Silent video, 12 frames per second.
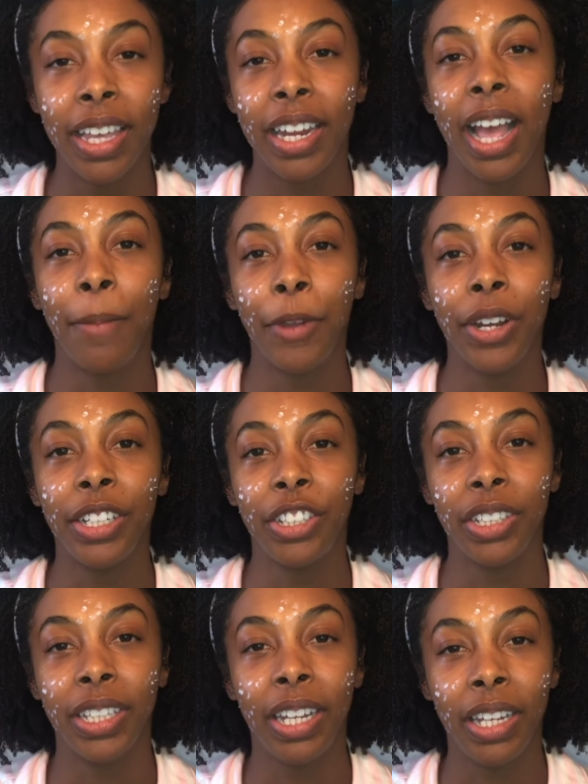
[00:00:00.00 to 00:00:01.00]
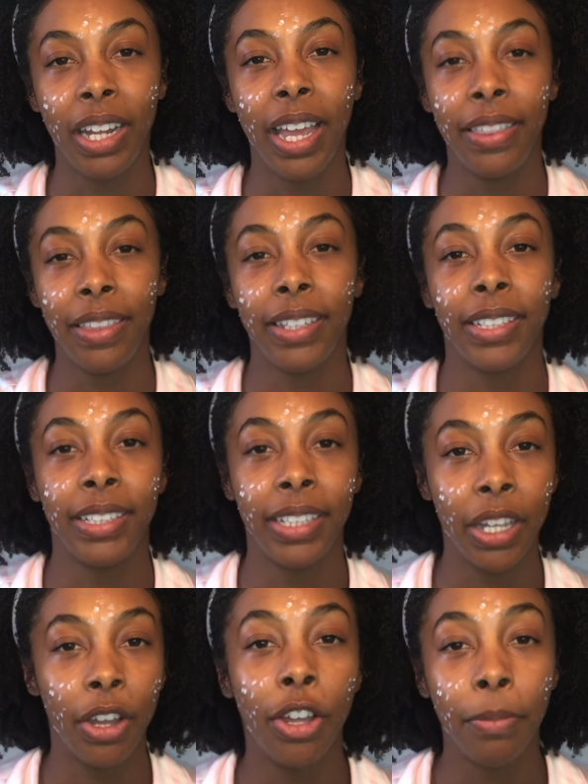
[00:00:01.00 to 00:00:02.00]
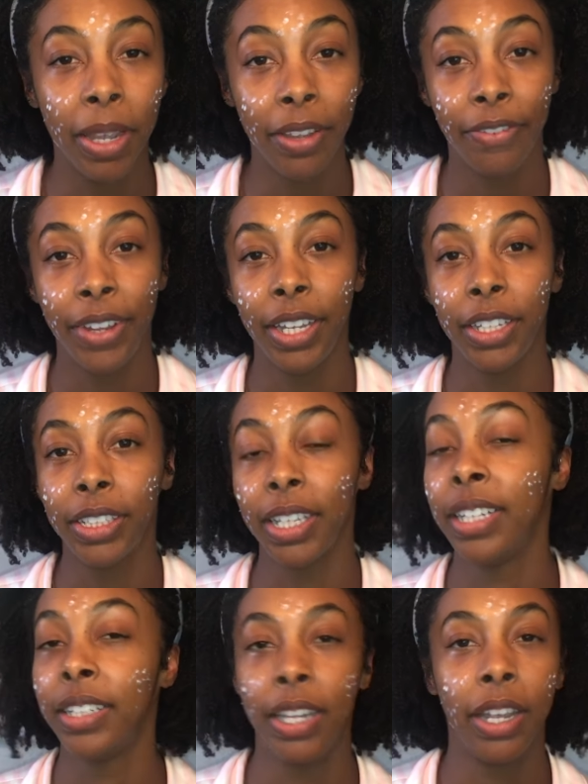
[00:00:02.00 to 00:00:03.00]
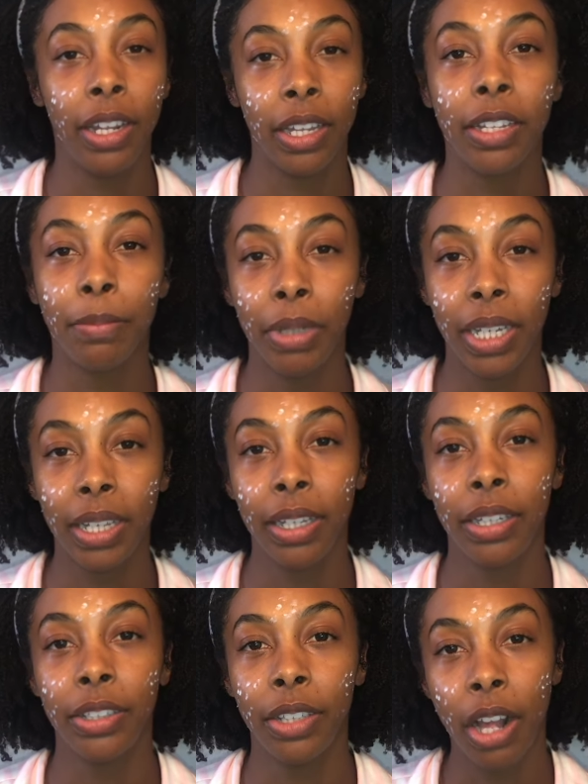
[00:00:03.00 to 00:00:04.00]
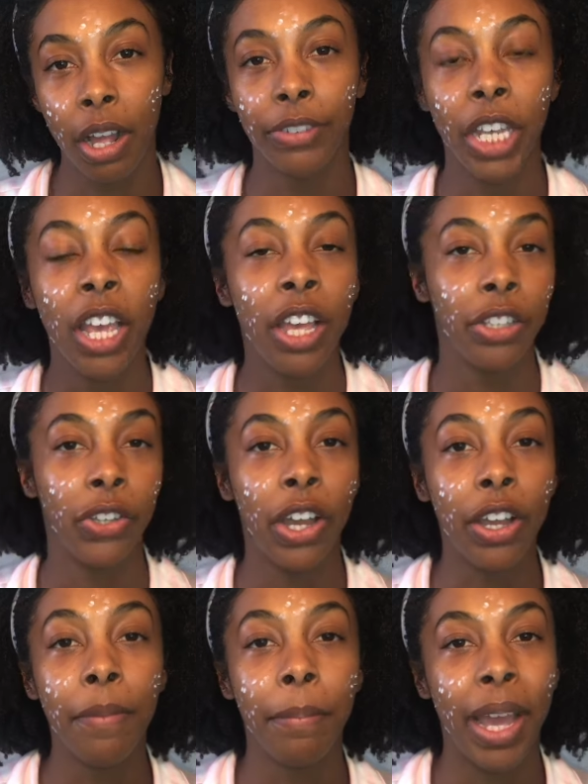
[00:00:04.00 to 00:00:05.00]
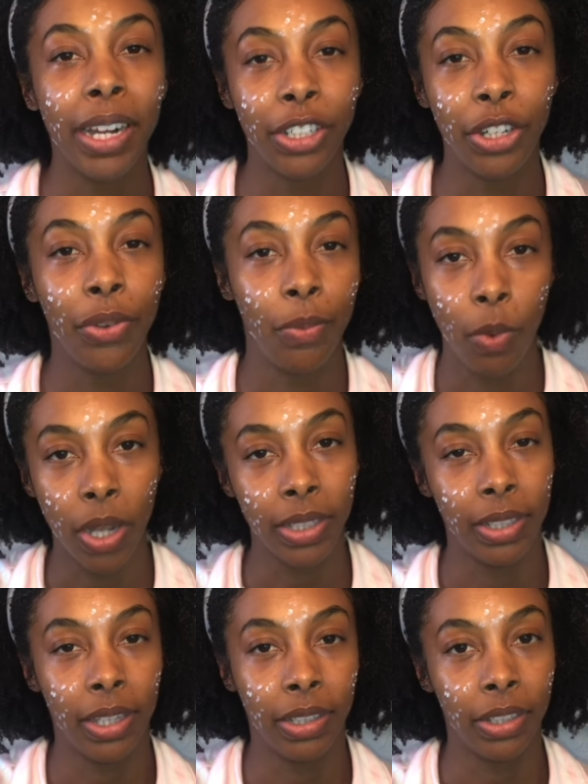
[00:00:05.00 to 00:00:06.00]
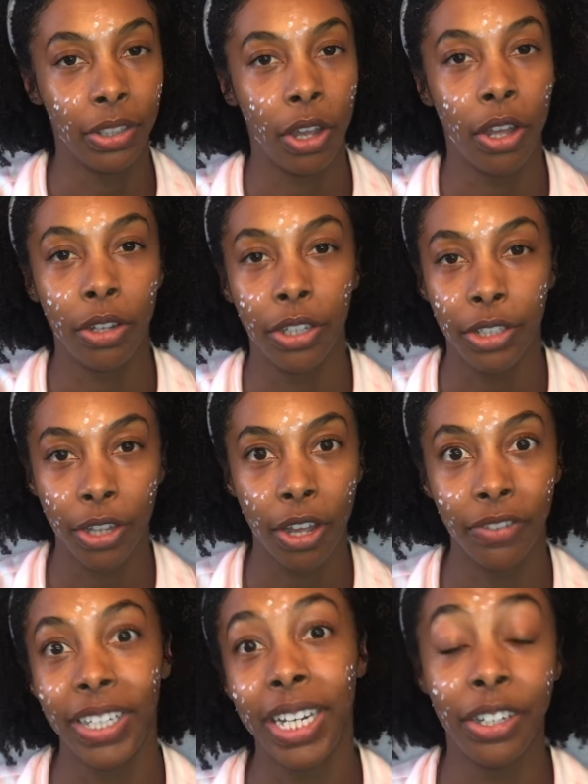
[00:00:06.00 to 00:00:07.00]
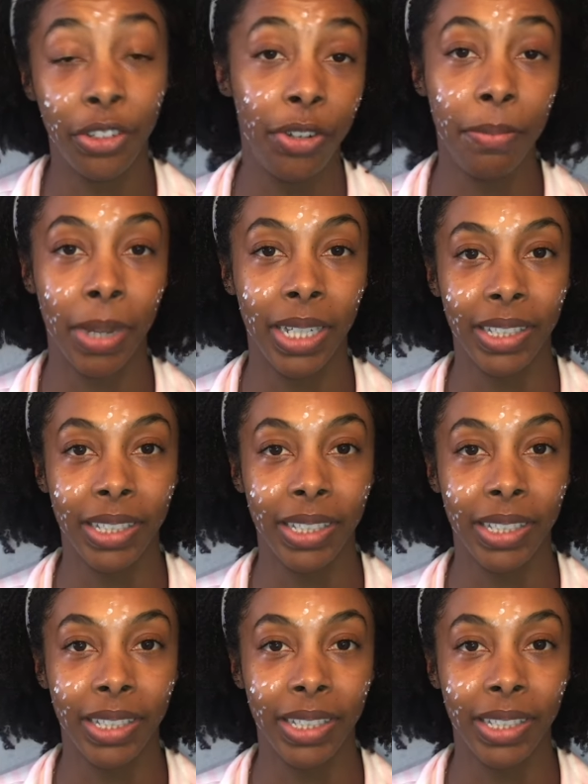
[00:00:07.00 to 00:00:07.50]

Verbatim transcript: then I'm going to just let this sit on my face until it completely dissolves. So I'll come back to you once this is all dissolved into my